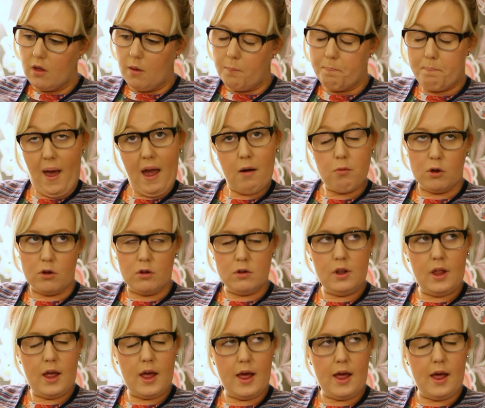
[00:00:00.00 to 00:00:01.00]
Beryl
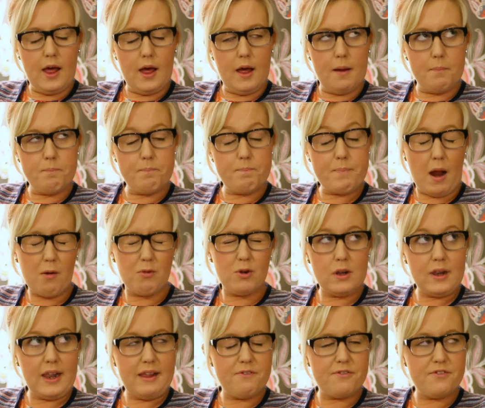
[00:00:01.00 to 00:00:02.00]

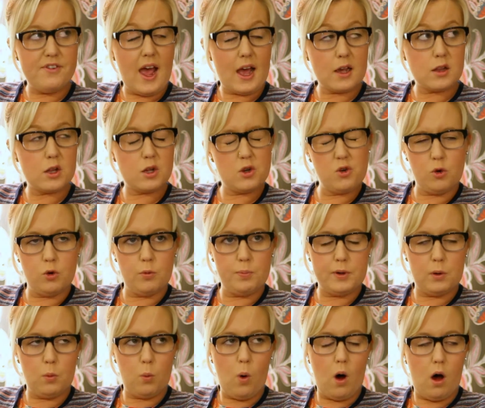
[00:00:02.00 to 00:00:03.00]
lived next door
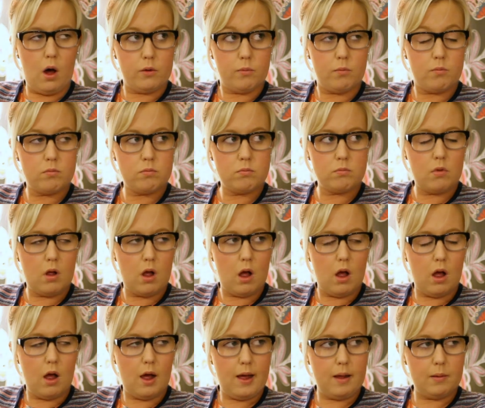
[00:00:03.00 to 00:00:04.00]
but one,
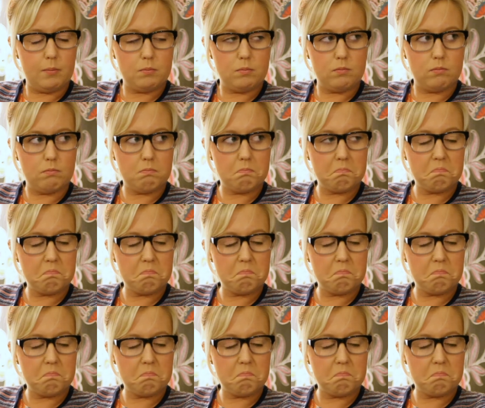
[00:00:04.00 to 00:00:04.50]
and